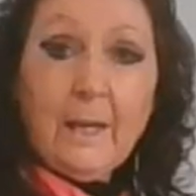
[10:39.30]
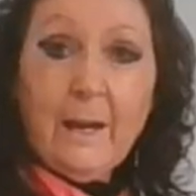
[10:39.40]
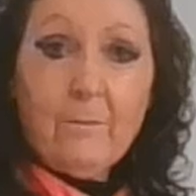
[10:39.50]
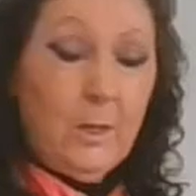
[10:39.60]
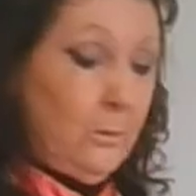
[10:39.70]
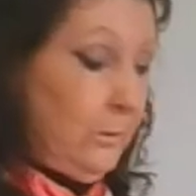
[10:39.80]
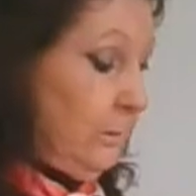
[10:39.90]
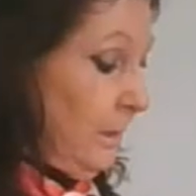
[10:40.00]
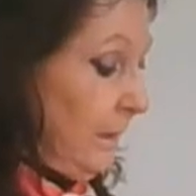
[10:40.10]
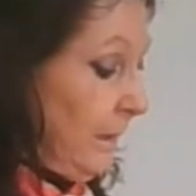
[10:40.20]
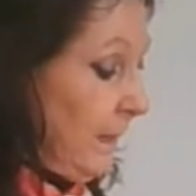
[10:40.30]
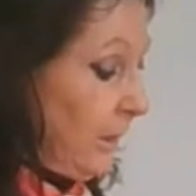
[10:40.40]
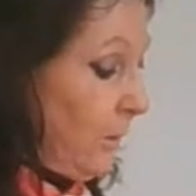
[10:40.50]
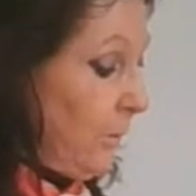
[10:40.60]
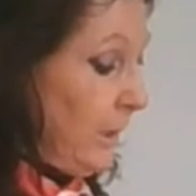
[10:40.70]
carry on and get
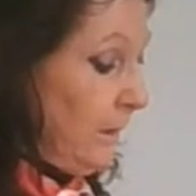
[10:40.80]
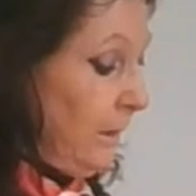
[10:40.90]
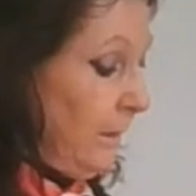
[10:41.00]
going